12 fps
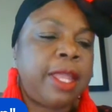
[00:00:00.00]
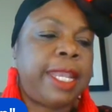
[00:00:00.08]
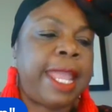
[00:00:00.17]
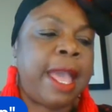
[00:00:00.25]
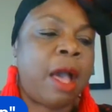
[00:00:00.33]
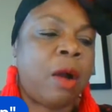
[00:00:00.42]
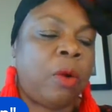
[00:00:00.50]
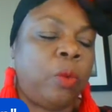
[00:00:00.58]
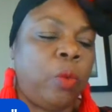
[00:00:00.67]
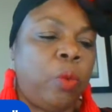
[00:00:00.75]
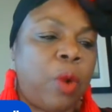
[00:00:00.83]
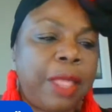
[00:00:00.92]
Now,
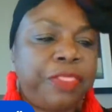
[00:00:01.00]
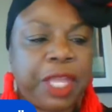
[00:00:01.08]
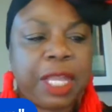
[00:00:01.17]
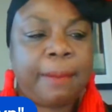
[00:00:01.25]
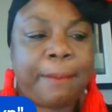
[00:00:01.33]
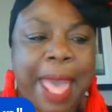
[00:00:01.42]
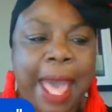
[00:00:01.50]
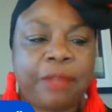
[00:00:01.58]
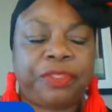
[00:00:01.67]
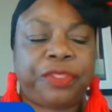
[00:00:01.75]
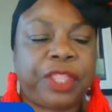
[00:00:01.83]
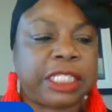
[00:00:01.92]
one thing
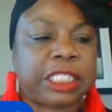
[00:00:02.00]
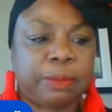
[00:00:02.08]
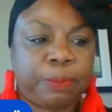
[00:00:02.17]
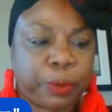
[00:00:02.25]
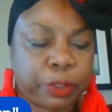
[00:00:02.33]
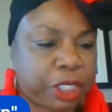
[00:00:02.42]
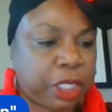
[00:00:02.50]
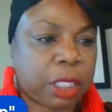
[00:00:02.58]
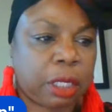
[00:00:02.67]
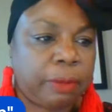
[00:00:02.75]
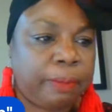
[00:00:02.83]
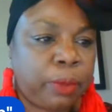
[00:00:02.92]
about this
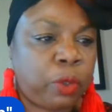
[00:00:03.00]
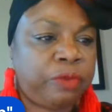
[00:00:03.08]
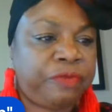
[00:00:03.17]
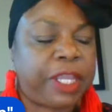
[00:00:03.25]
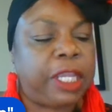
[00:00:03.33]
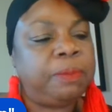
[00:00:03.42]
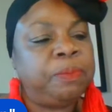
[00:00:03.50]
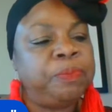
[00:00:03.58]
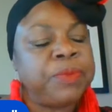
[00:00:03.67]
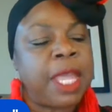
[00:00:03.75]
particular movie,